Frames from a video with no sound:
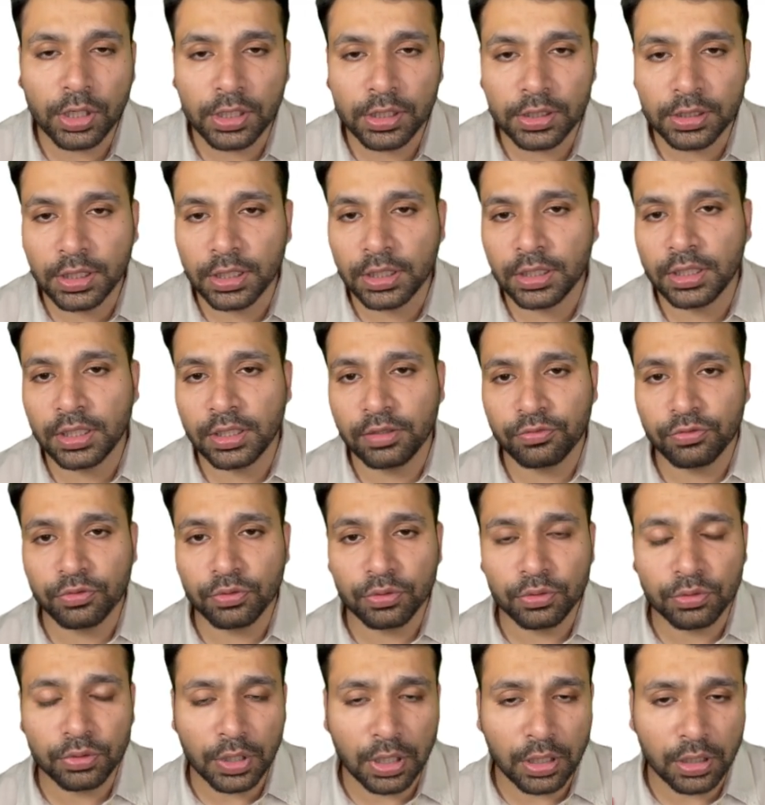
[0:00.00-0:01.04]
than if
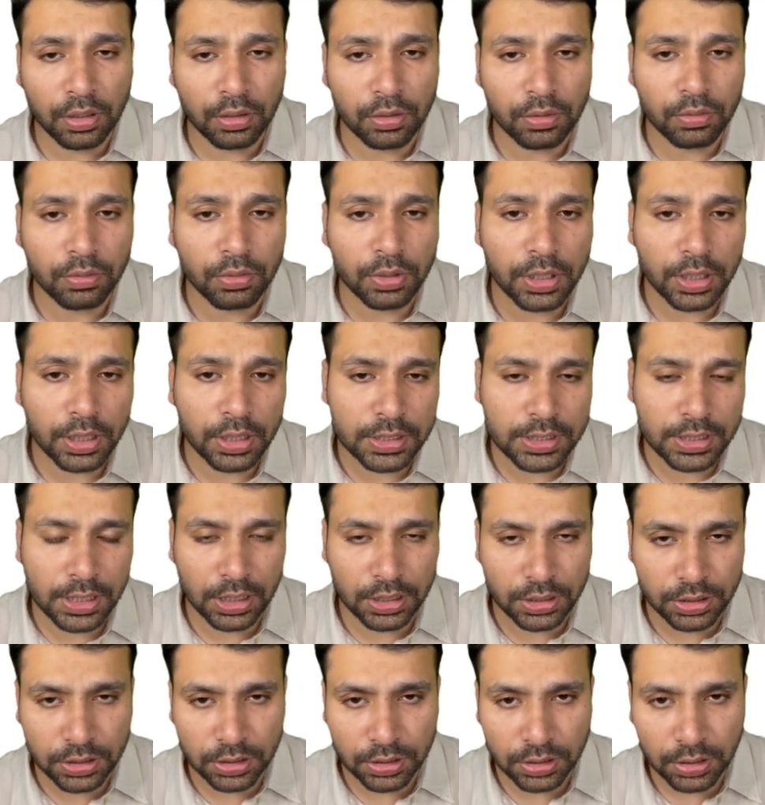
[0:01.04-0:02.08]
you undergo a
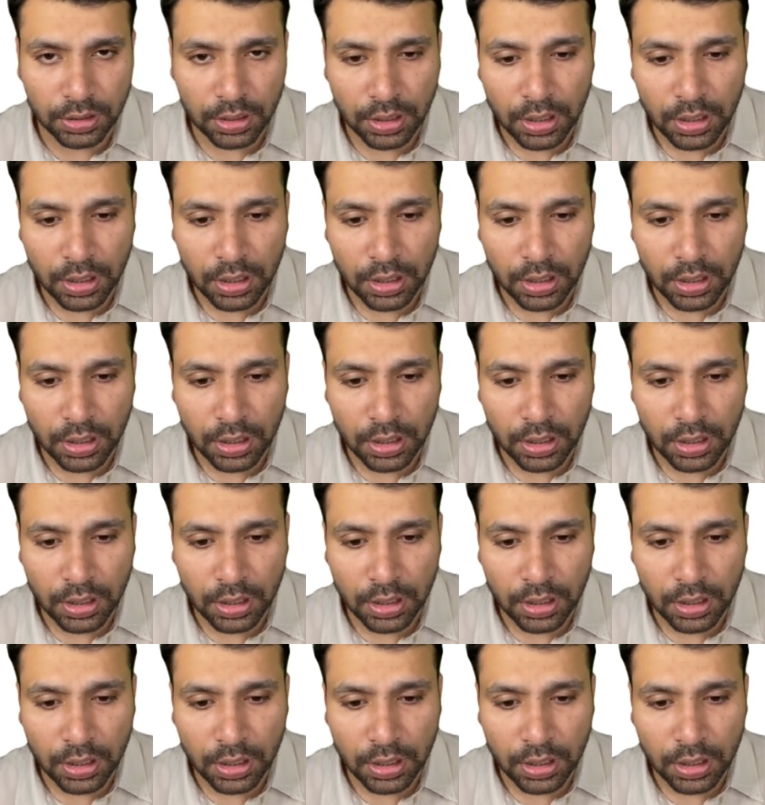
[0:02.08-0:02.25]
resection.